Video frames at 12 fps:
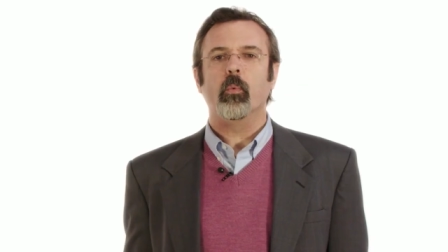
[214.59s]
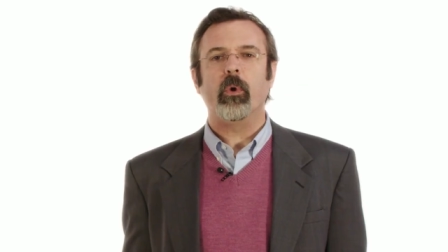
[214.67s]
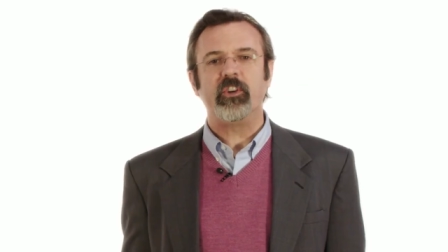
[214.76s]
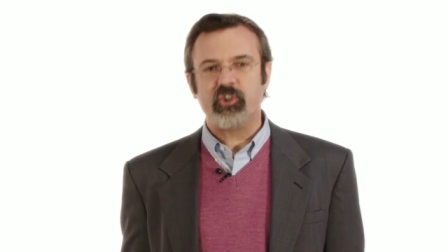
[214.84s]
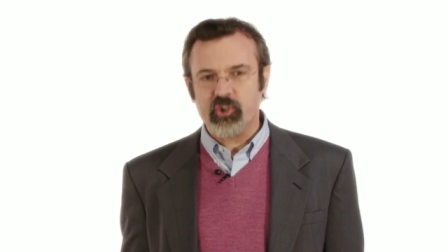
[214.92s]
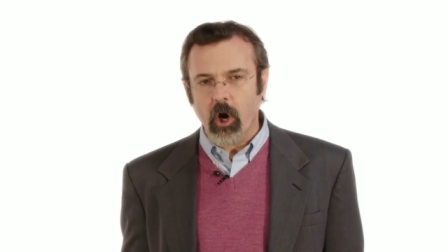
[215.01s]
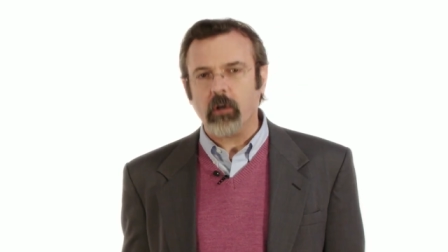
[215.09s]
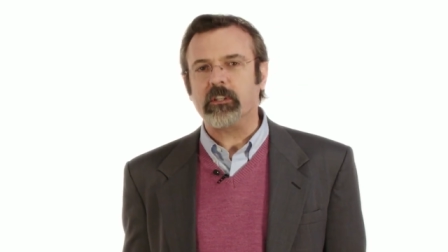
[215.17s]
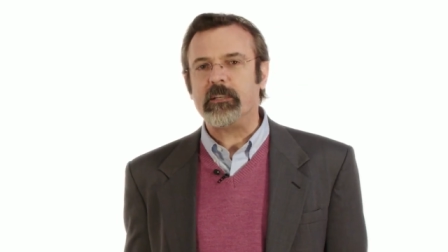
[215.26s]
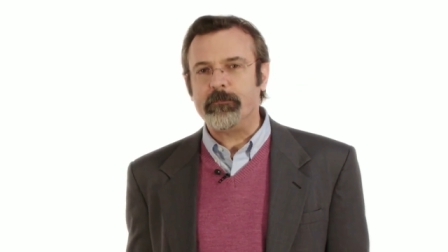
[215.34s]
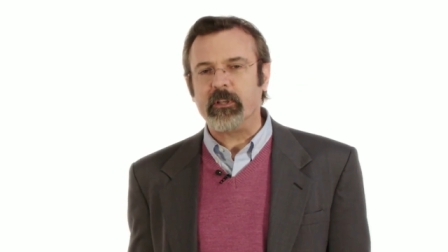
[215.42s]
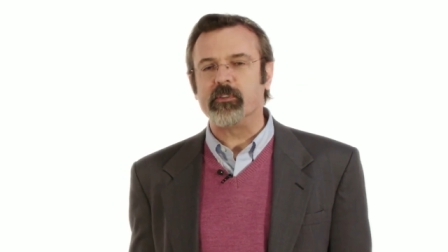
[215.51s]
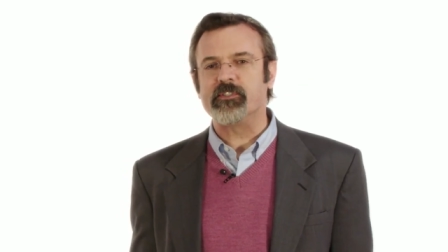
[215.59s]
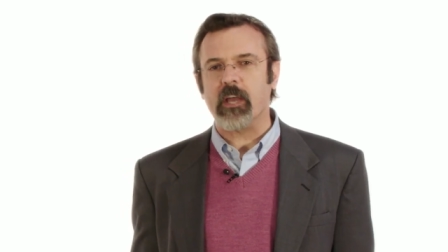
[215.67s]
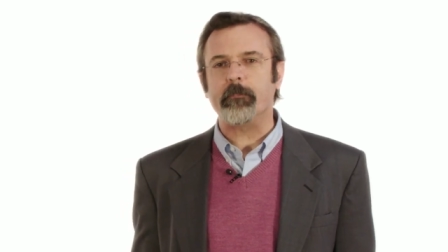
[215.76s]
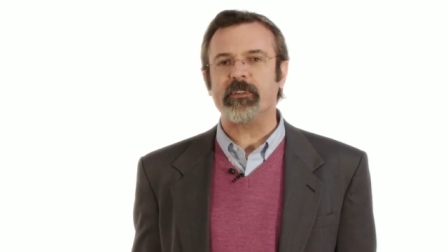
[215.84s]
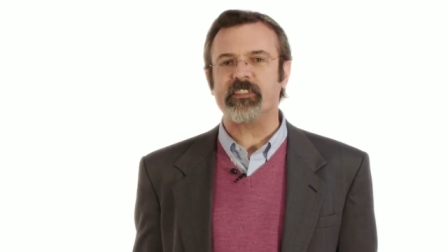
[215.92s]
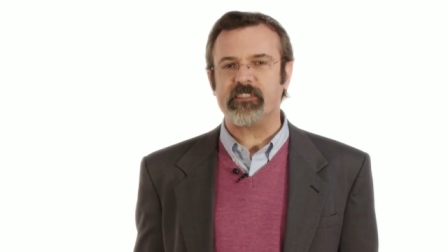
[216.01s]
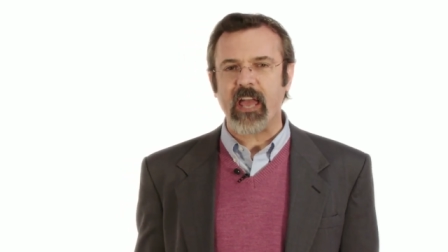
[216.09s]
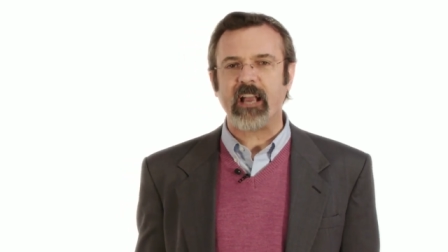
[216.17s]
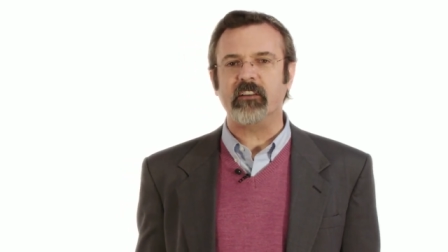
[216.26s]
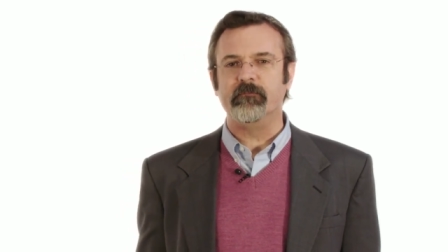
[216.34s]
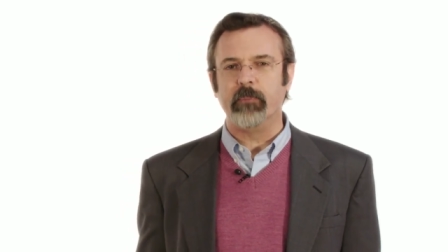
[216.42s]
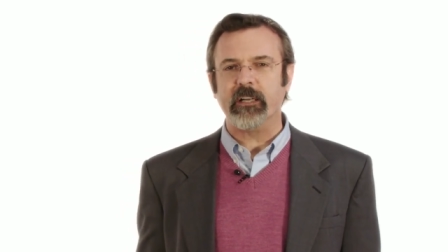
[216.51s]
When Charlie builds up a
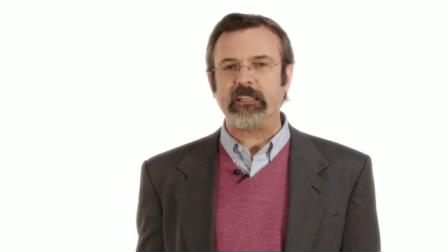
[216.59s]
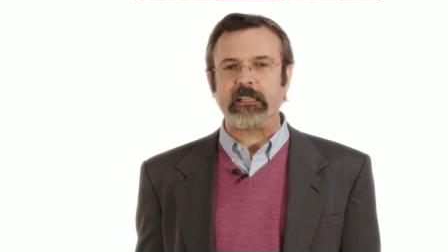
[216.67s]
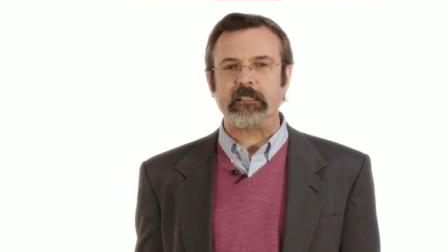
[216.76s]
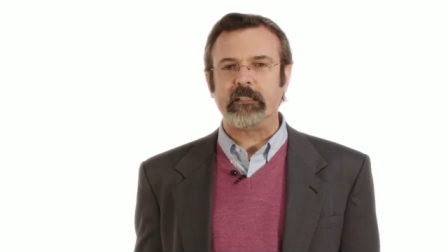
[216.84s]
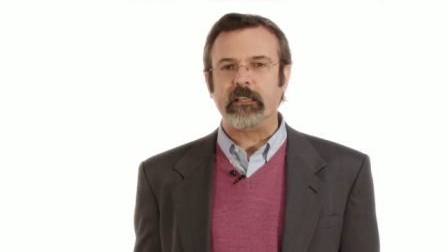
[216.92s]
stack of money,